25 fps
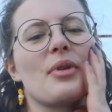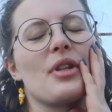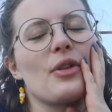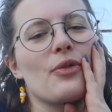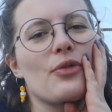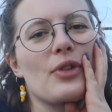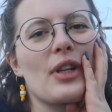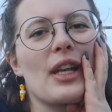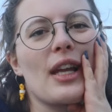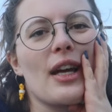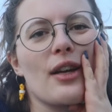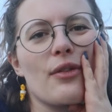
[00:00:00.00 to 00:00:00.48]
bit
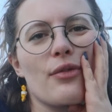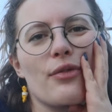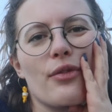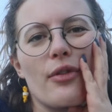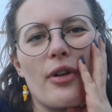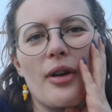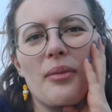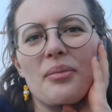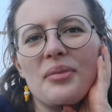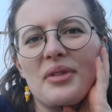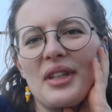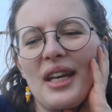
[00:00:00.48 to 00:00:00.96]
of a life
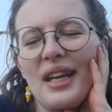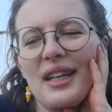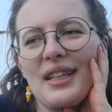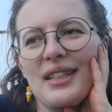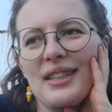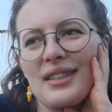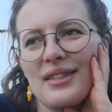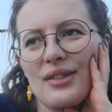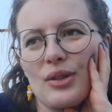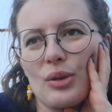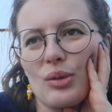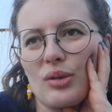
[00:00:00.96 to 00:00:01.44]

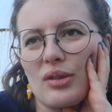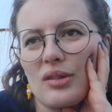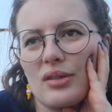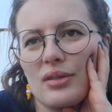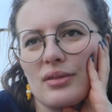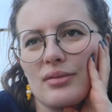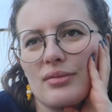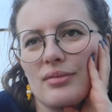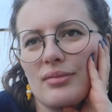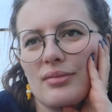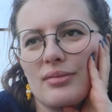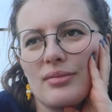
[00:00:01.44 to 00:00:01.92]
update or